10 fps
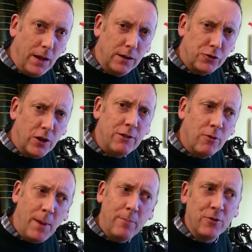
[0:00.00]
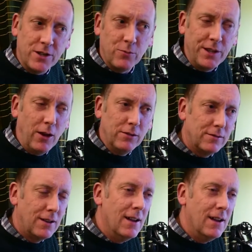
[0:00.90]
I'll try and remember it without